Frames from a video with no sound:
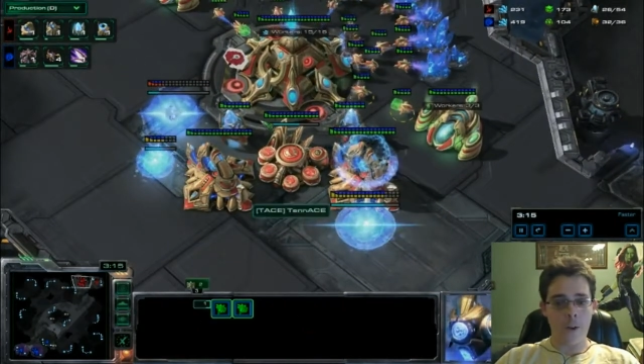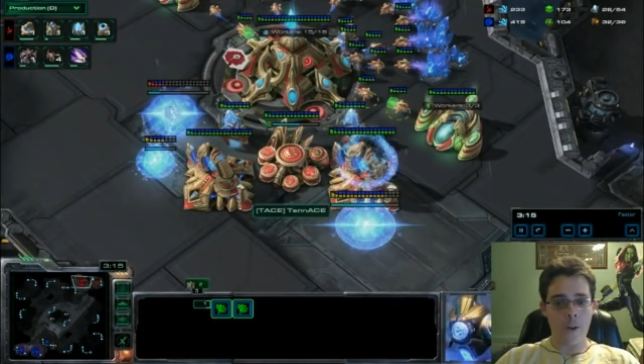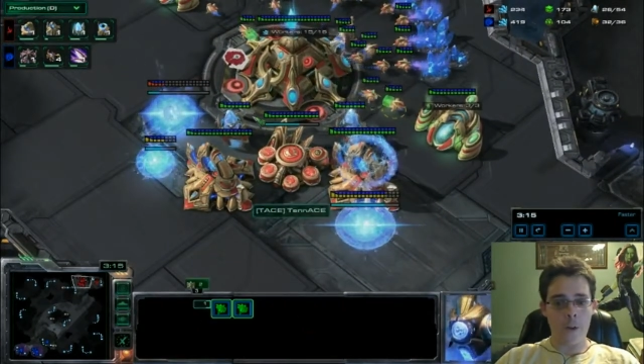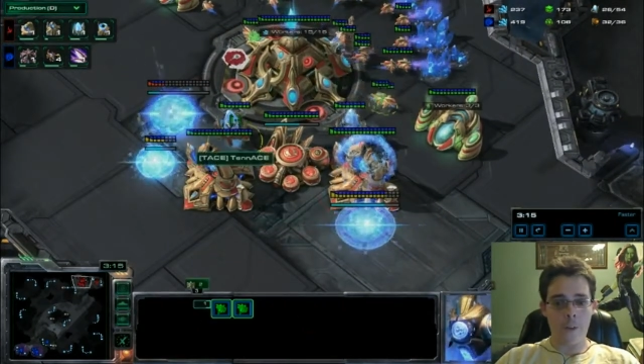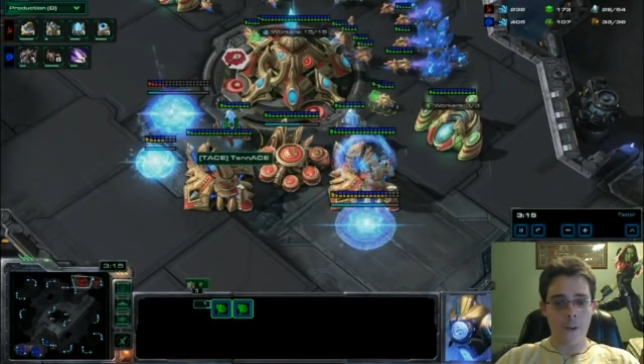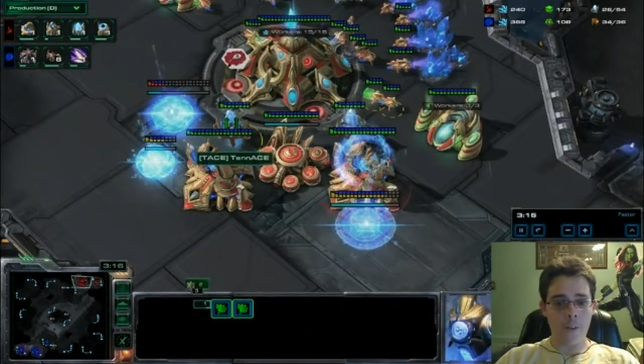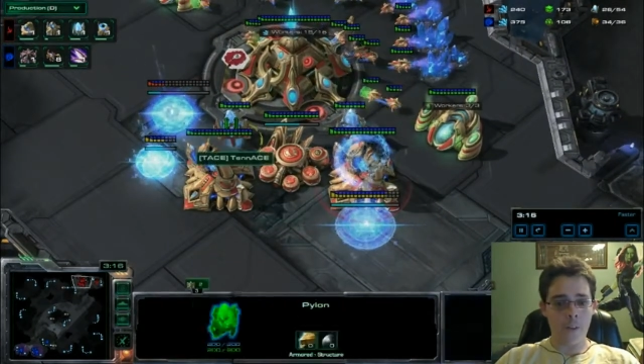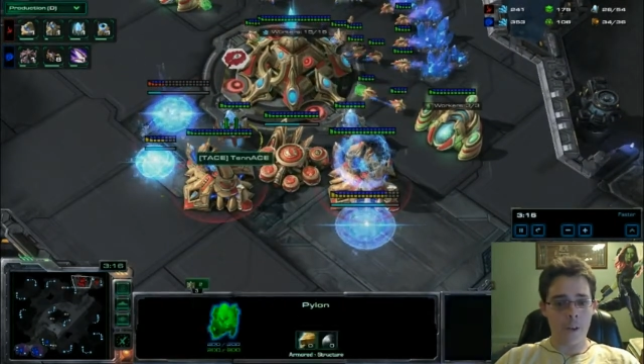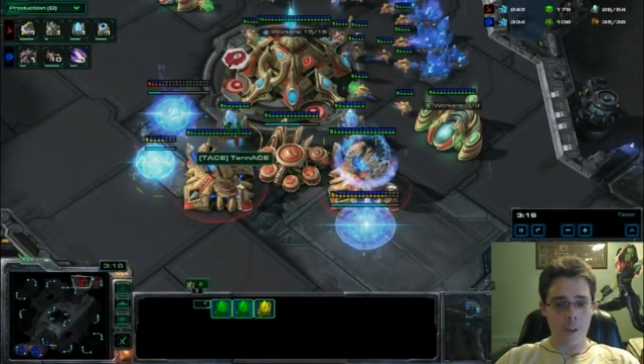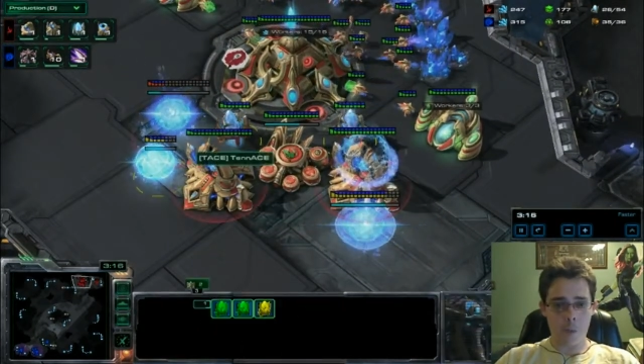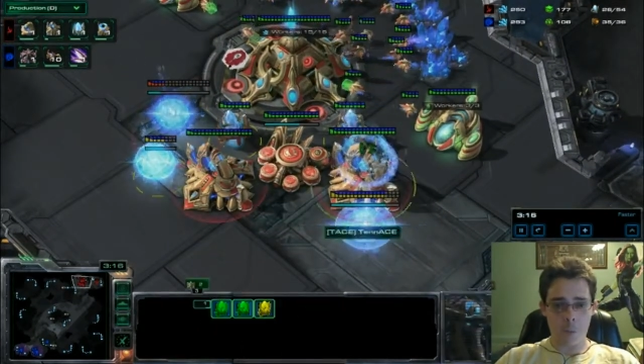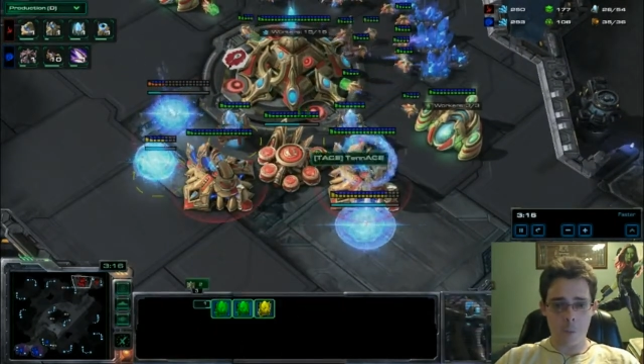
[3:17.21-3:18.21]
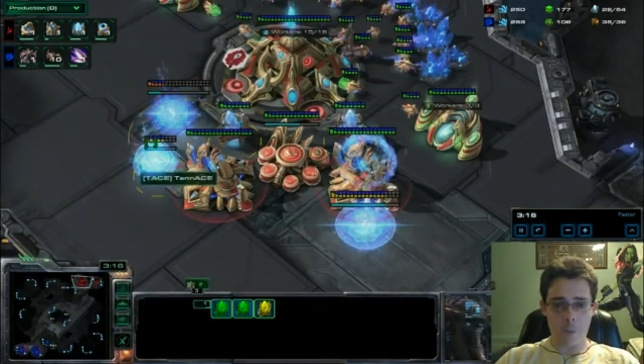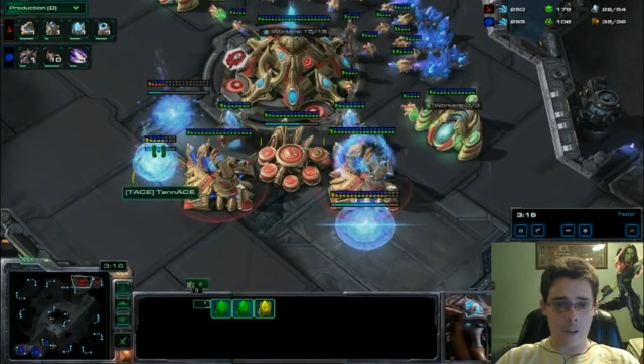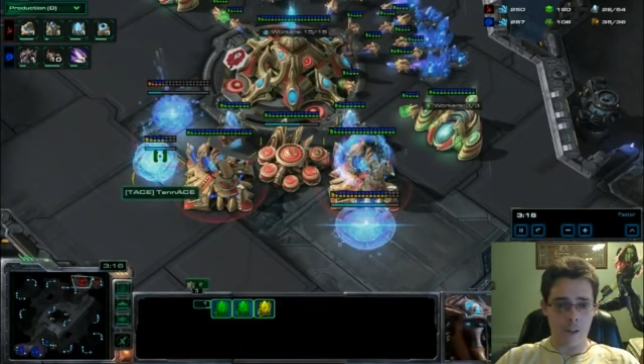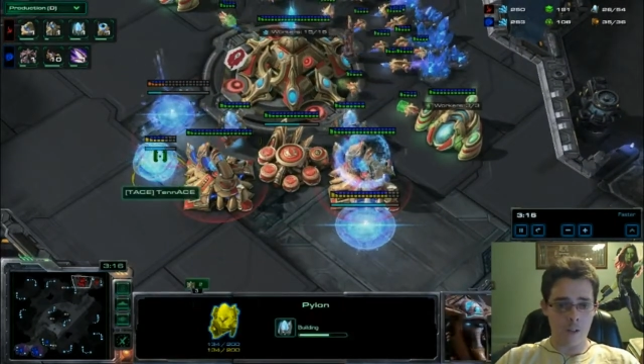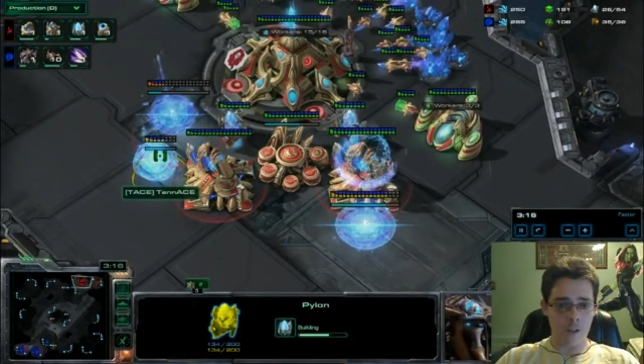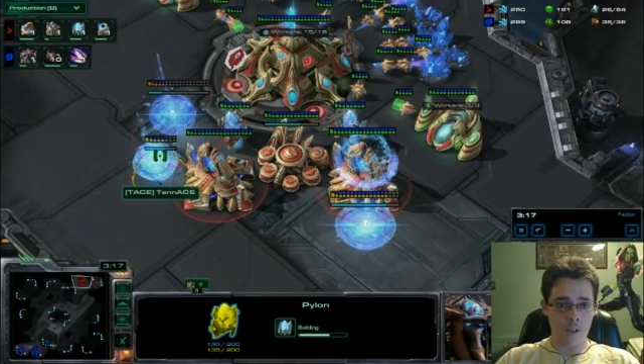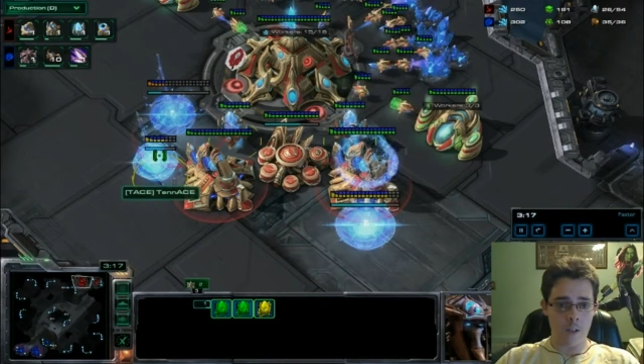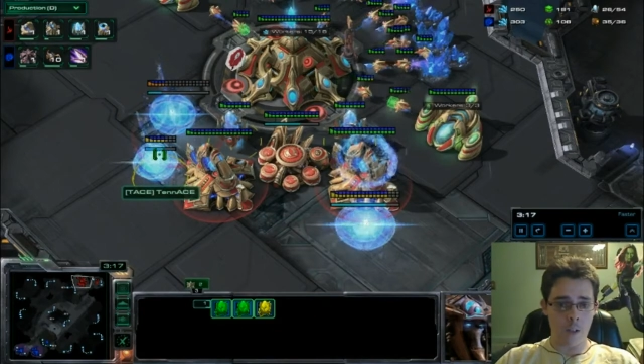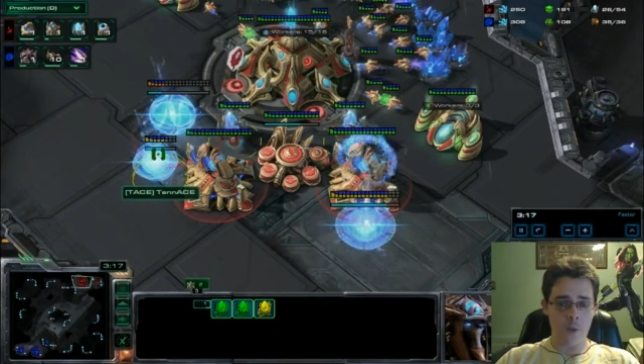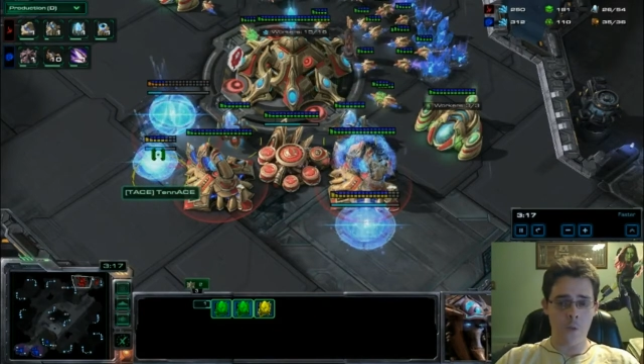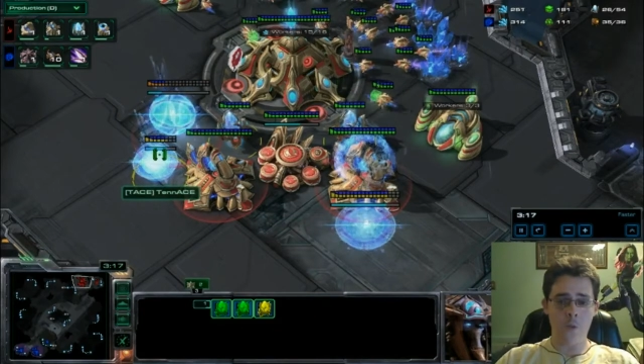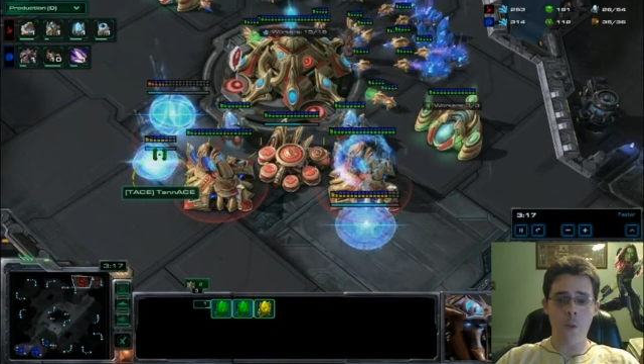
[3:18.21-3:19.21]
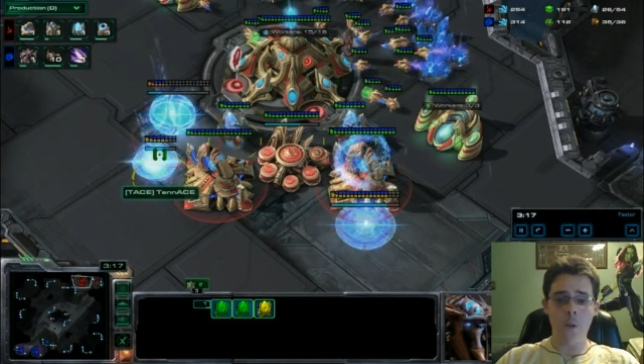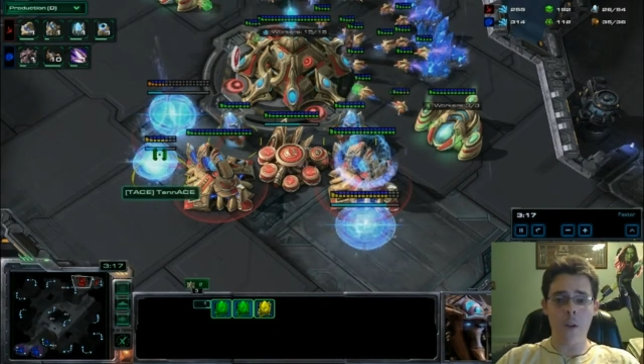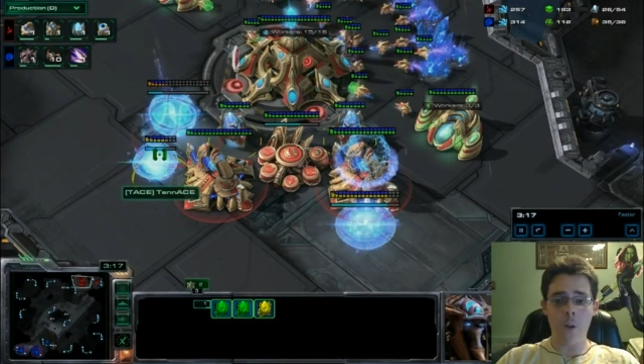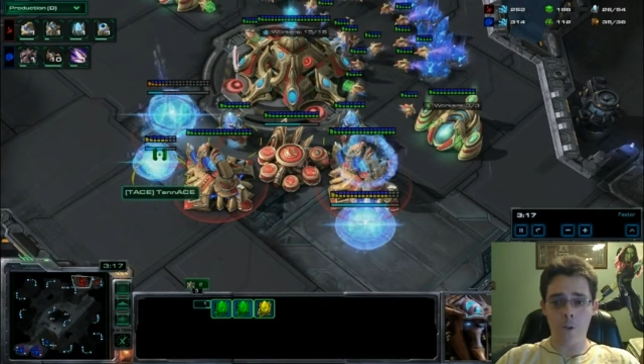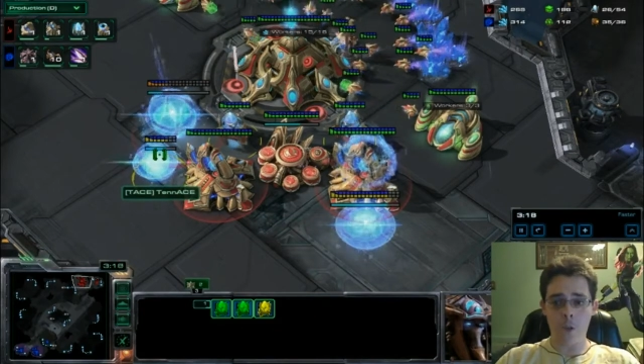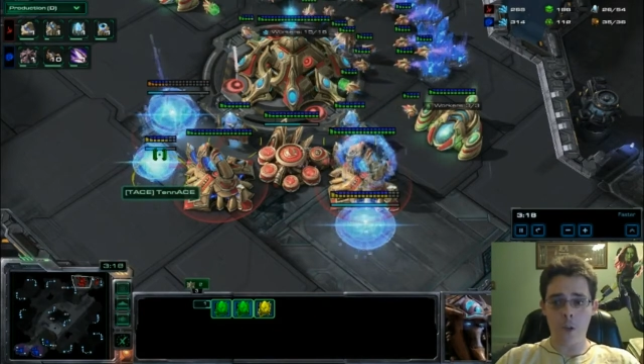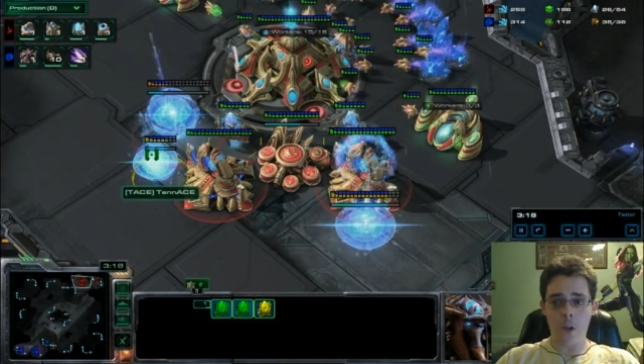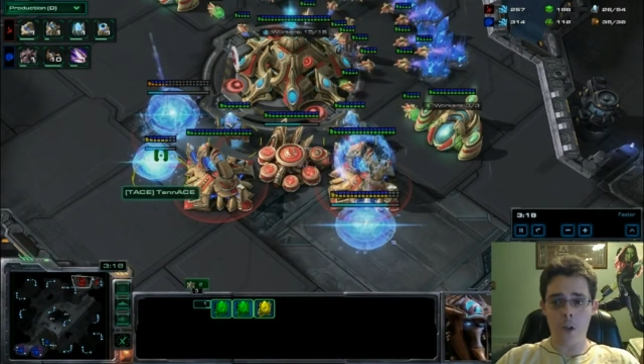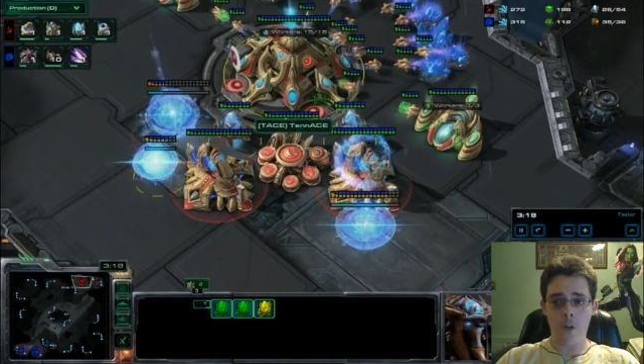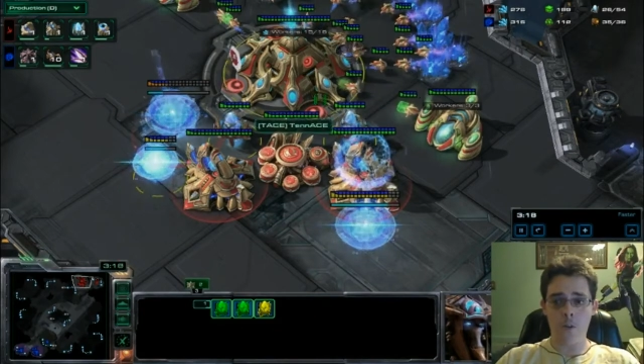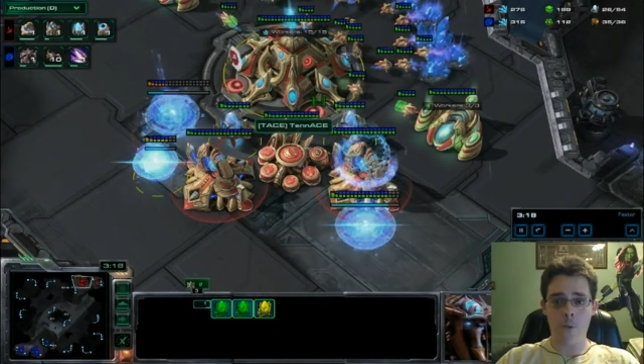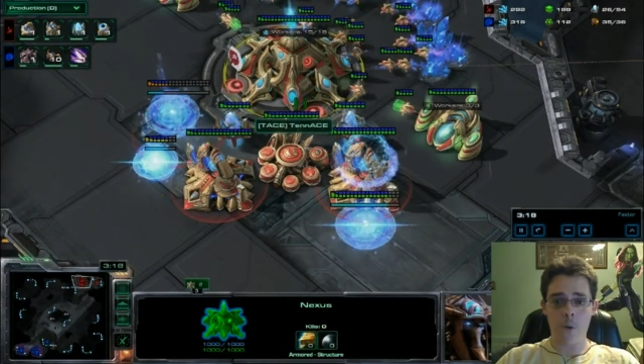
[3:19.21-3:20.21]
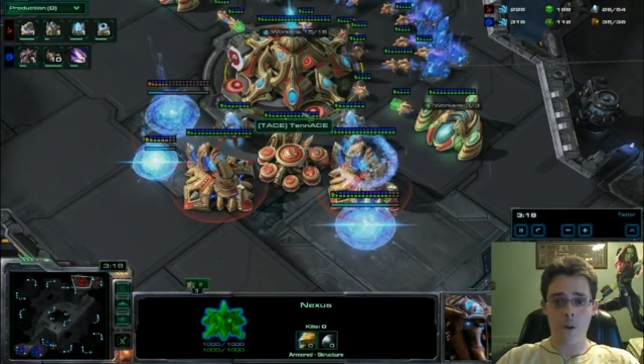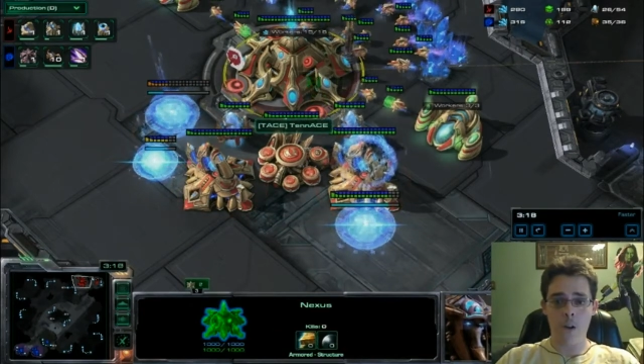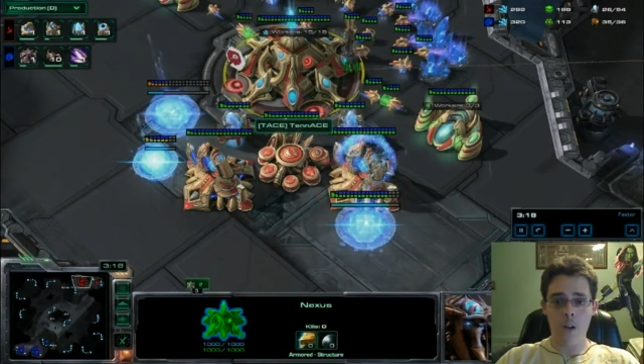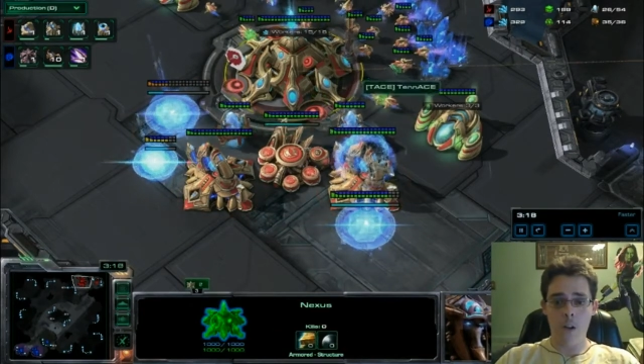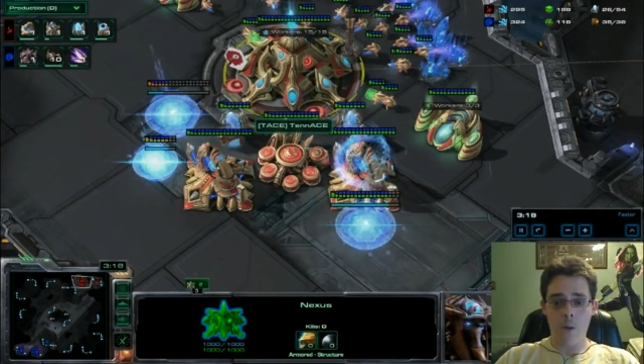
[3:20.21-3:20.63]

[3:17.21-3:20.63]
I know that I've got a couple pylons I can use photon overcharge for,